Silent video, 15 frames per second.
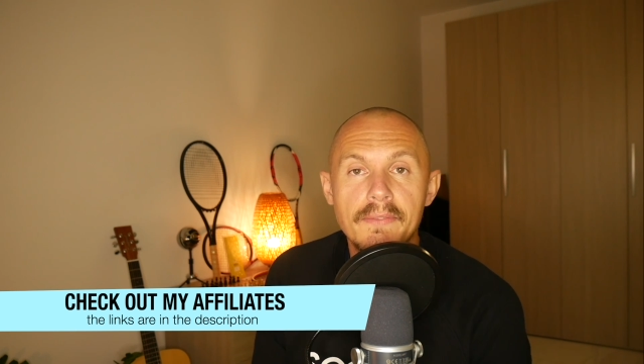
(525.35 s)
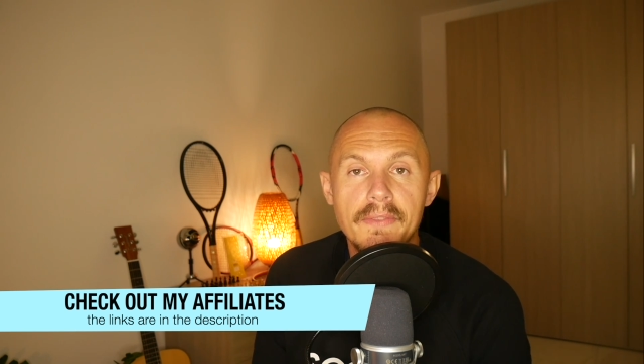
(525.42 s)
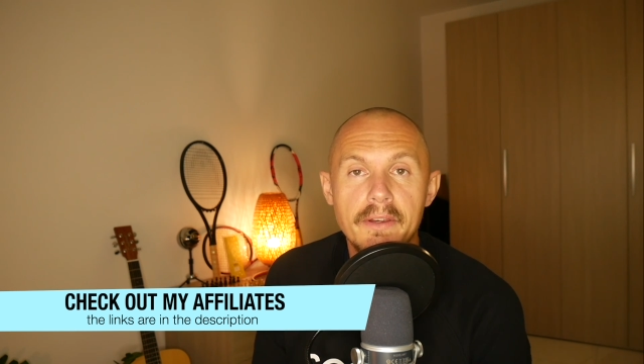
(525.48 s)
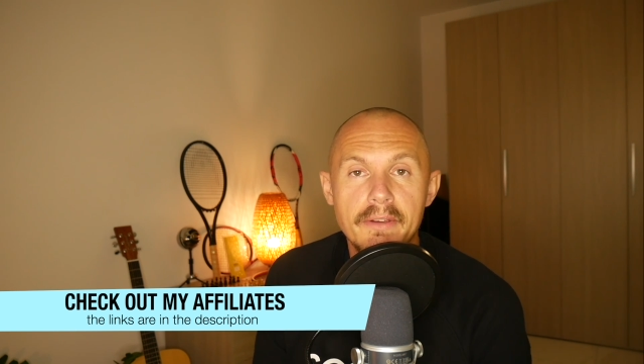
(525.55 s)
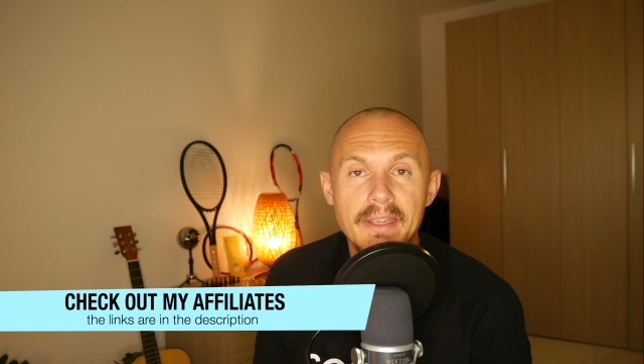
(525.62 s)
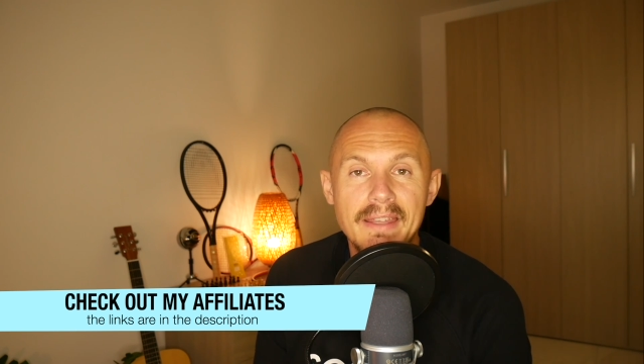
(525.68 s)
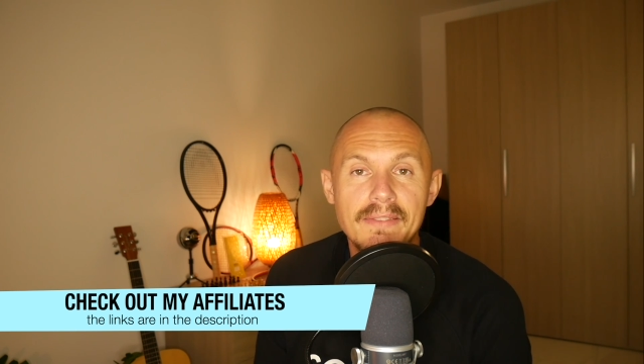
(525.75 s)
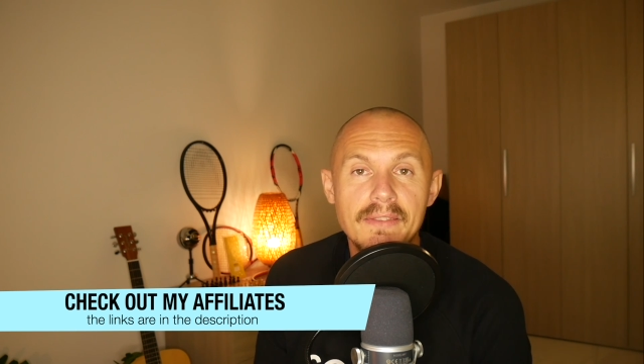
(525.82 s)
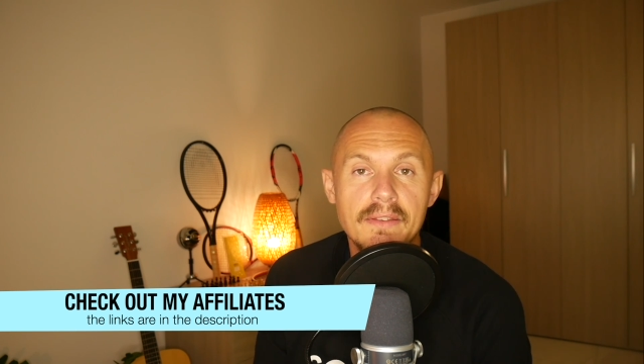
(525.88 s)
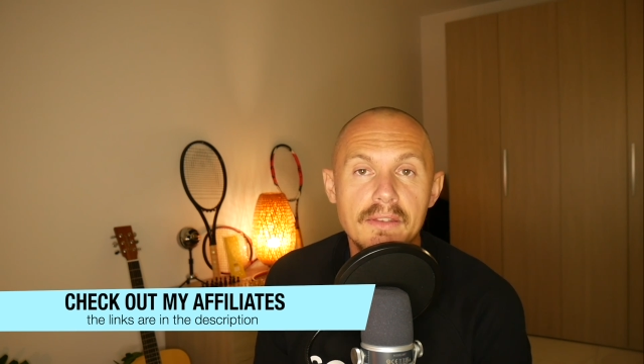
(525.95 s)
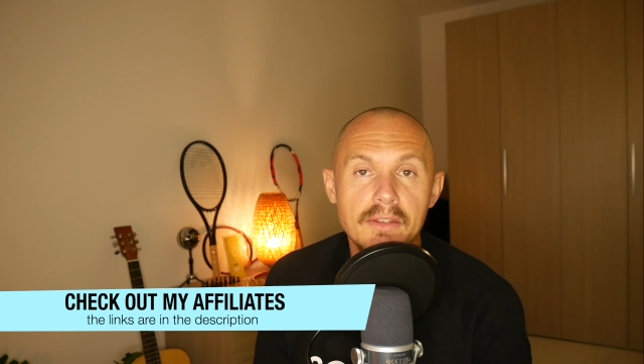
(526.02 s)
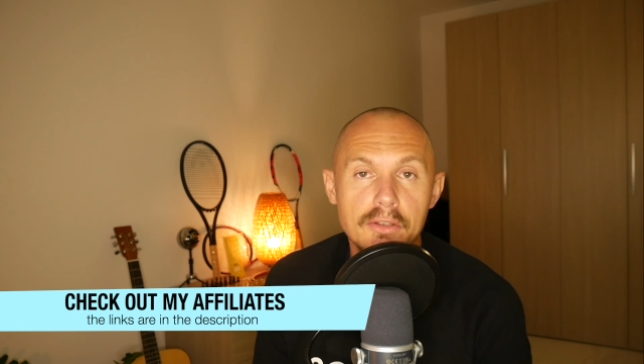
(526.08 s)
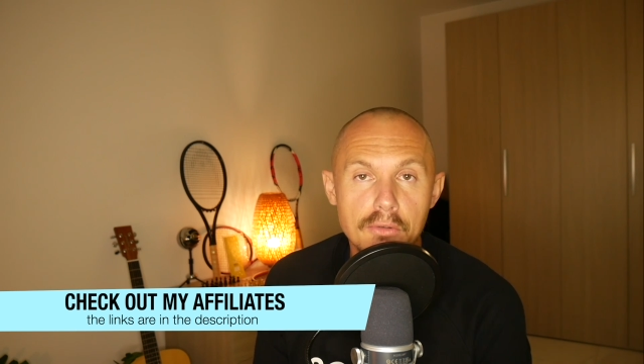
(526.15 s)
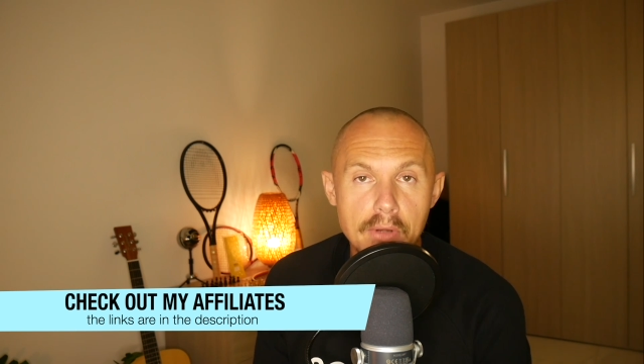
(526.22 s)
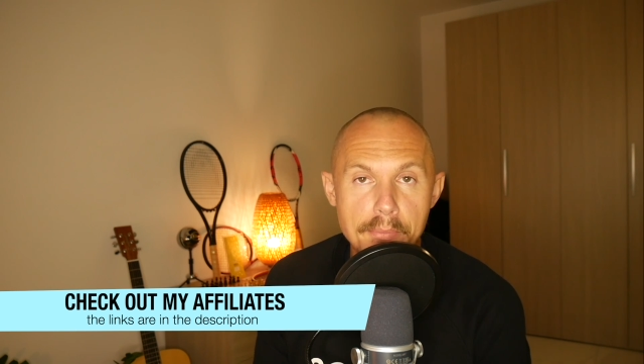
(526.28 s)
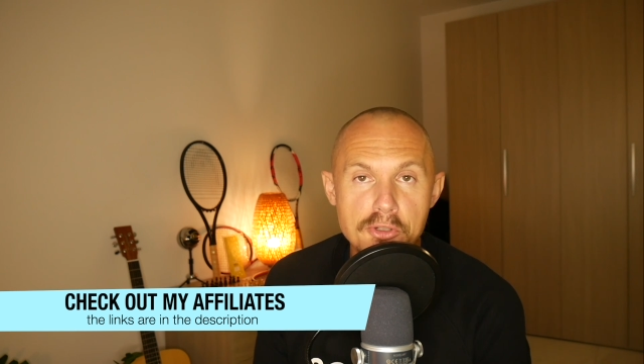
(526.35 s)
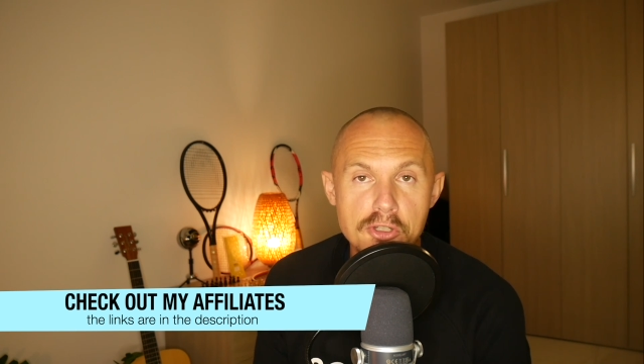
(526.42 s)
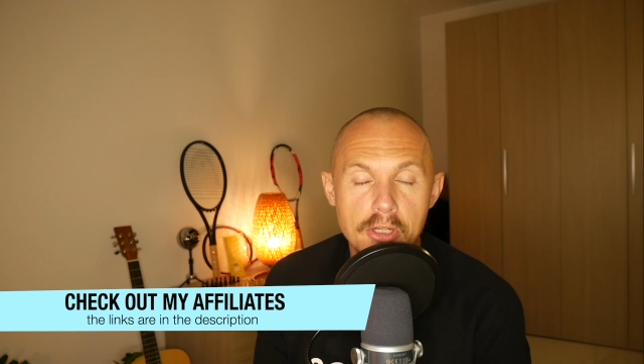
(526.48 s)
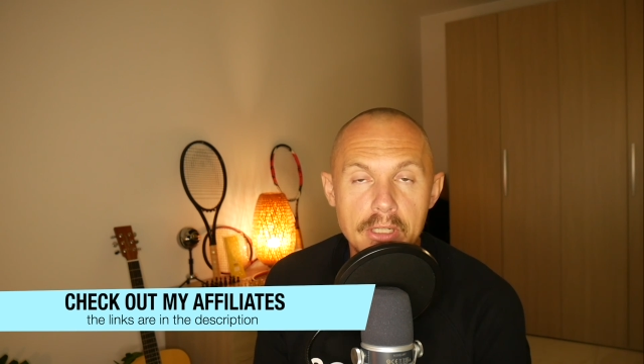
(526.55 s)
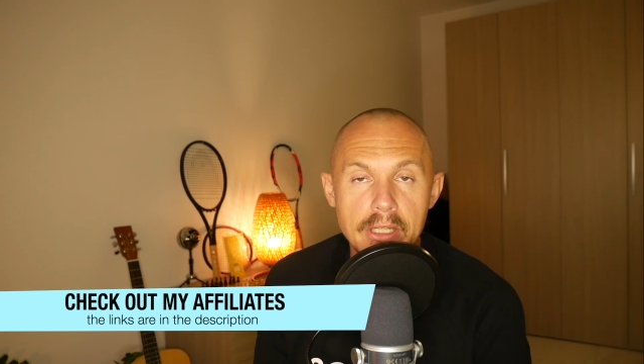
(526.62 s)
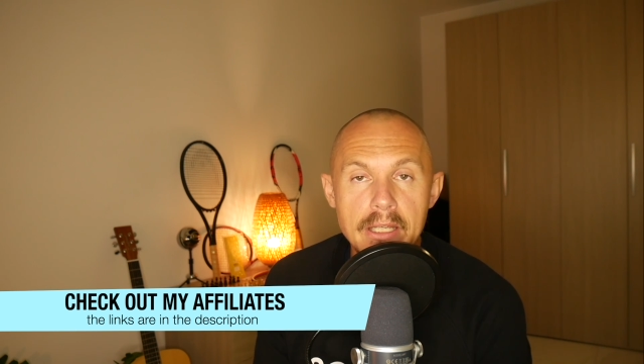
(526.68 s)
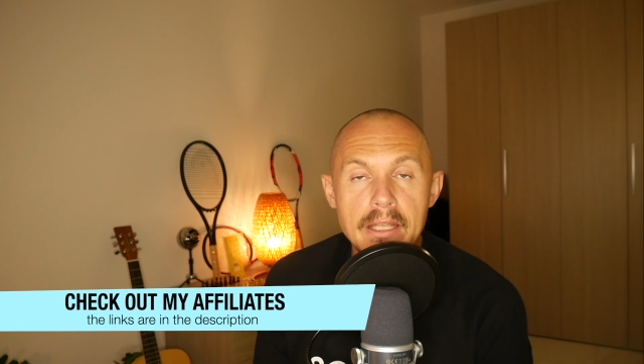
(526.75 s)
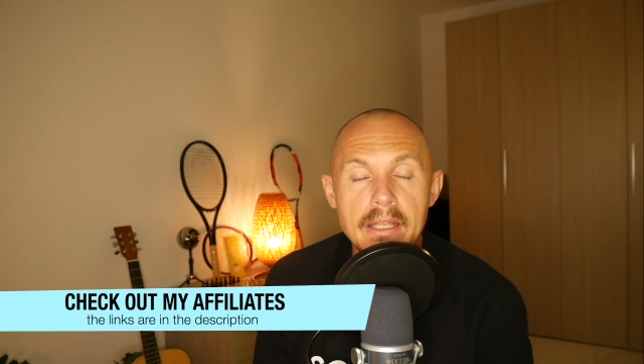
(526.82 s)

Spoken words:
They're in the description.